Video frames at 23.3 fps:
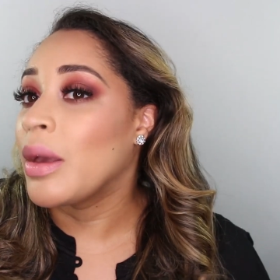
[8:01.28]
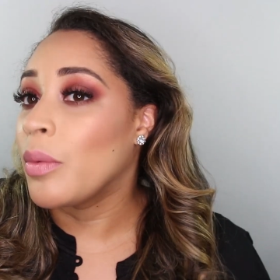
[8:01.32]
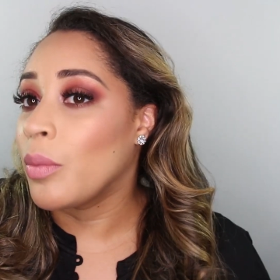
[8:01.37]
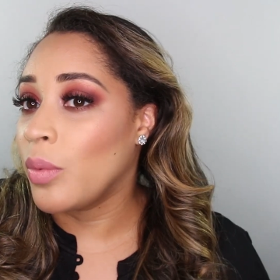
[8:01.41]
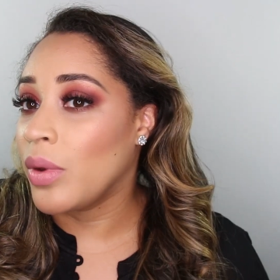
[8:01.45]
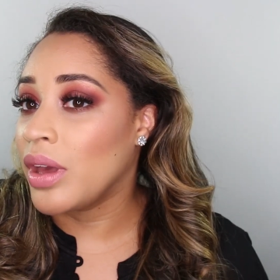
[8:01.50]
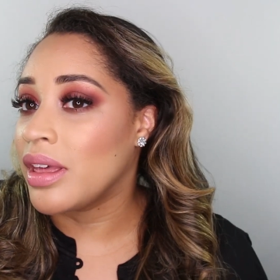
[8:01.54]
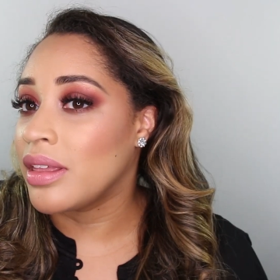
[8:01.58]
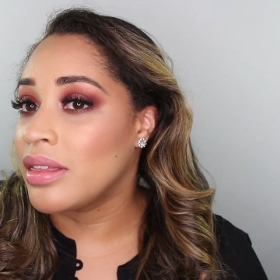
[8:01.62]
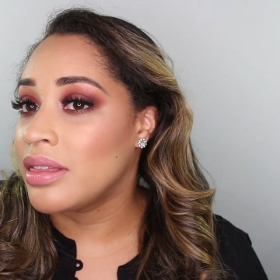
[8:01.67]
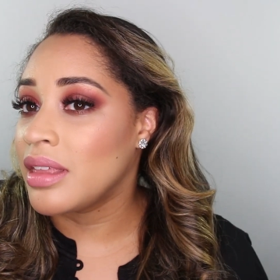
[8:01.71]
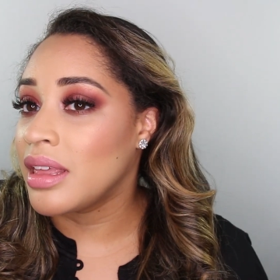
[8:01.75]

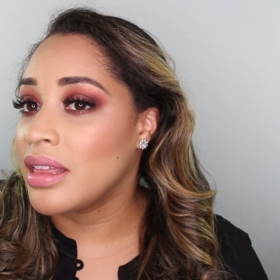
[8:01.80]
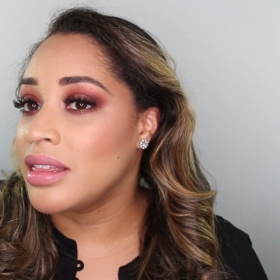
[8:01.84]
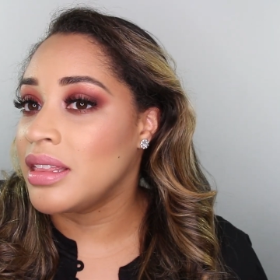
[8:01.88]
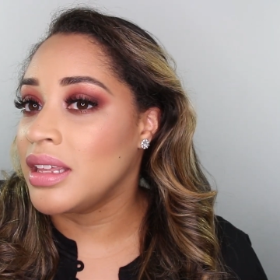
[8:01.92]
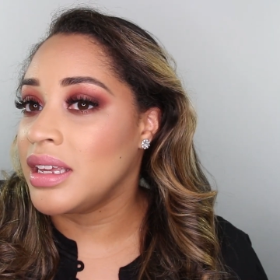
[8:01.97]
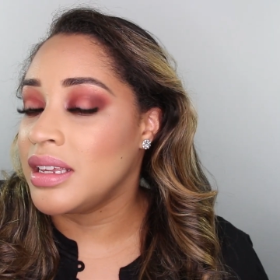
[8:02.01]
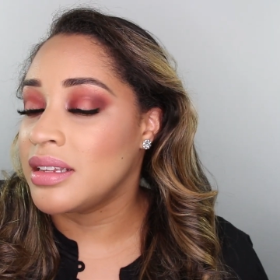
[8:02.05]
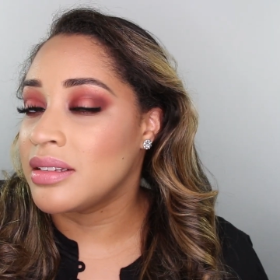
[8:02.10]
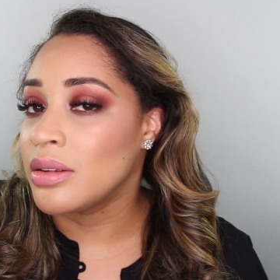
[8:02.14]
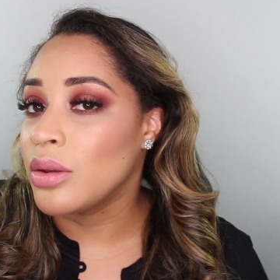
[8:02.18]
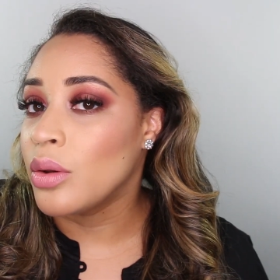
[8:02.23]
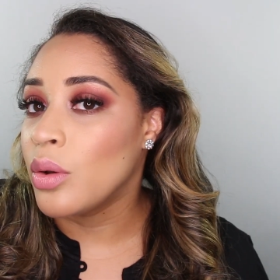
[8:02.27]
with
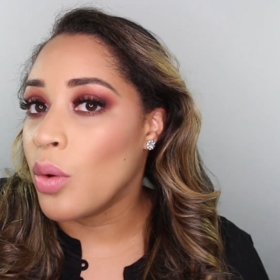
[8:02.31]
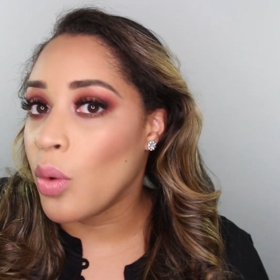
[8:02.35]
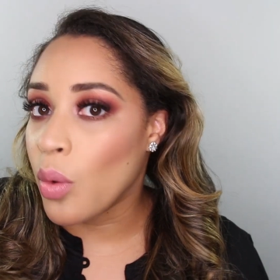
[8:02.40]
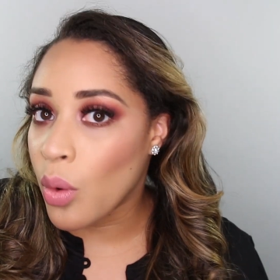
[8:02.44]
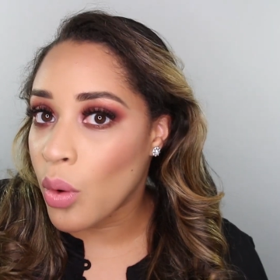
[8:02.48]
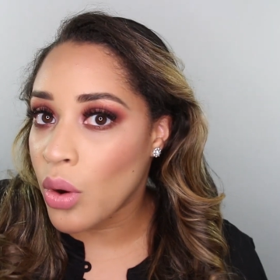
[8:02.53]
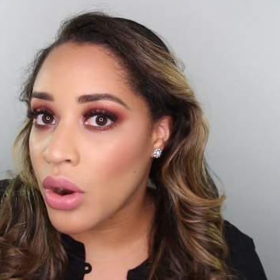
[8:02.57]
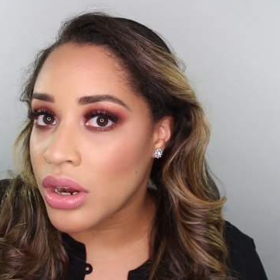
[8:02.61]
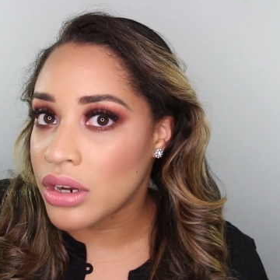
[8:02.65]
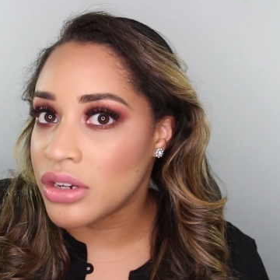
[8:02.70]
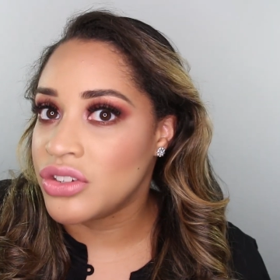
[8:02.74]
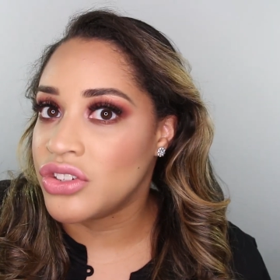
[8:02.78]
these
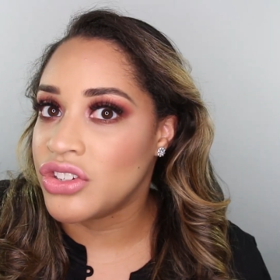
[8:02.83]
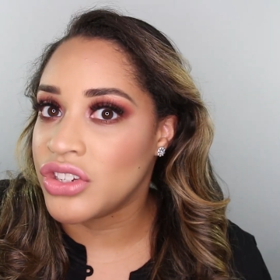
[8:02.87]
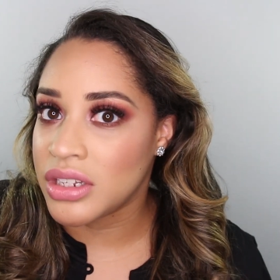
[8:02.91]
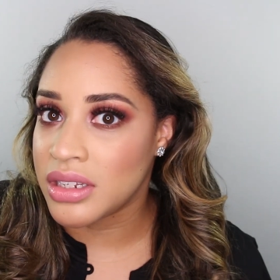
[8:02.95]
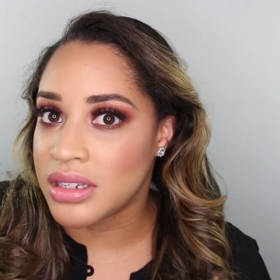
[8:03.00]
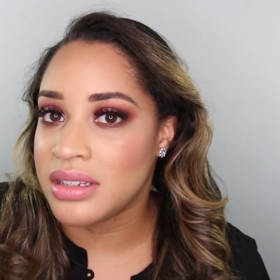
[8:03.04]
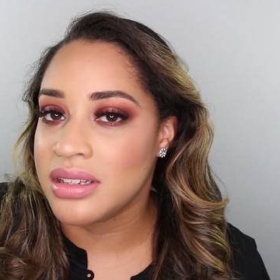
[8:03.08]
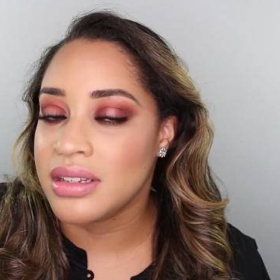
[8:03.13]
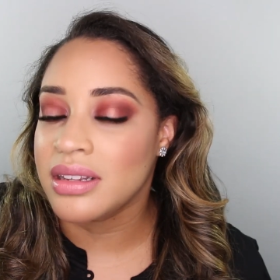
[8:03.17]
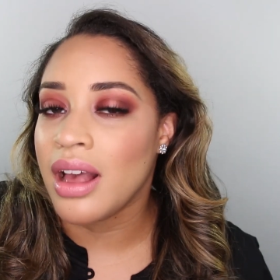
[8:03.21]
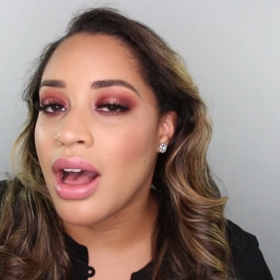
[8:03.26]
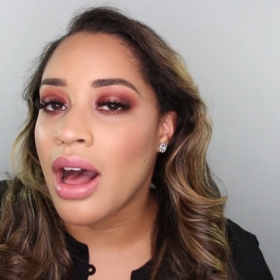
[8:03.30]

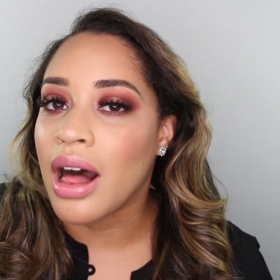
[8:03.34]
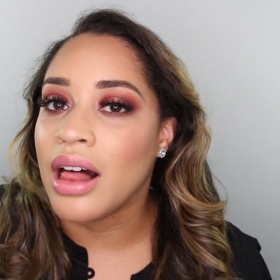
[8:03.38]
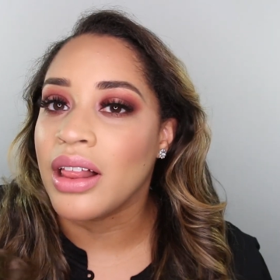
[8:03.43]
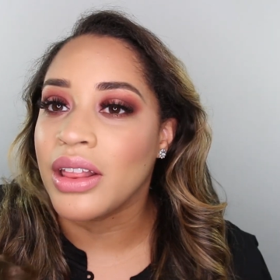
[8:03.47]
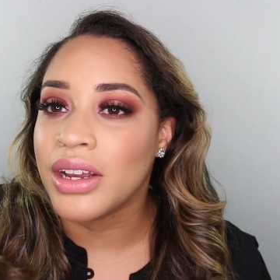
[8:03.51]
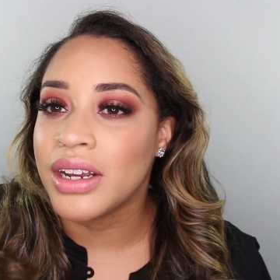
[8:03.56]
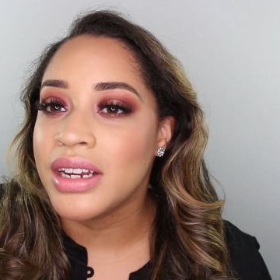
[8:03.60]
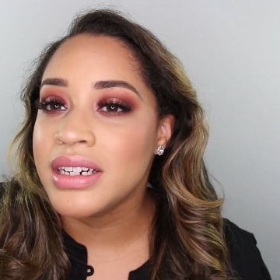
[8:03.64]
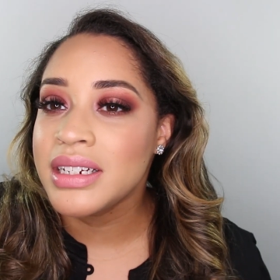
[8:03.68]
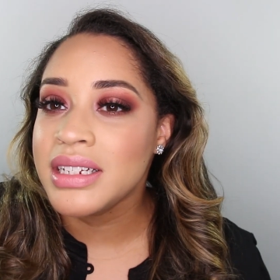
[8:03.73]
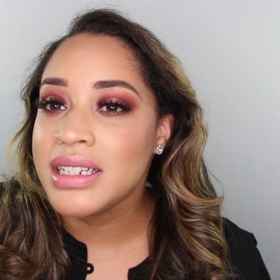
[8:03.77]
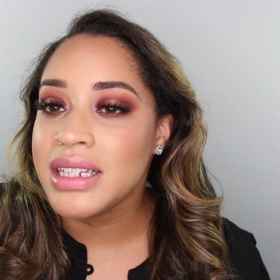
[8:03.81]
gorgeous
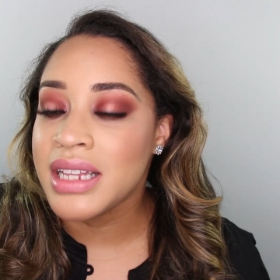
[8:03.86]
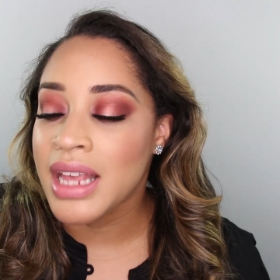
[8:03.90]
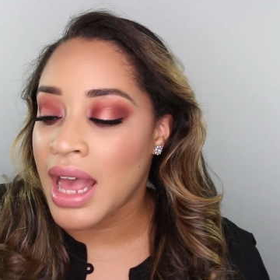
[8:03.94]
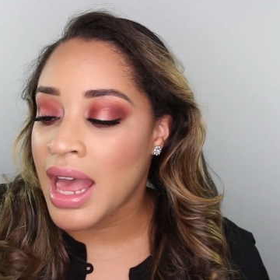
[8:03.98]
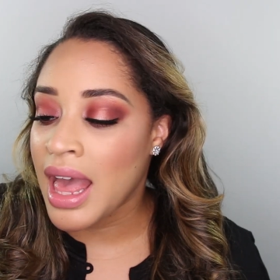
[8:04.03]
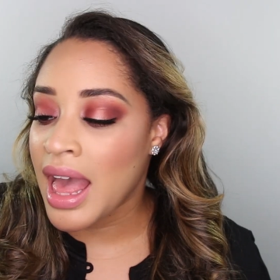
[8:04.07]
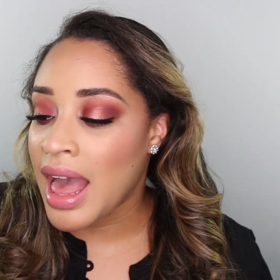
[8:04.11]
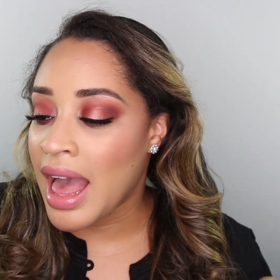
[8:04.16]
colors.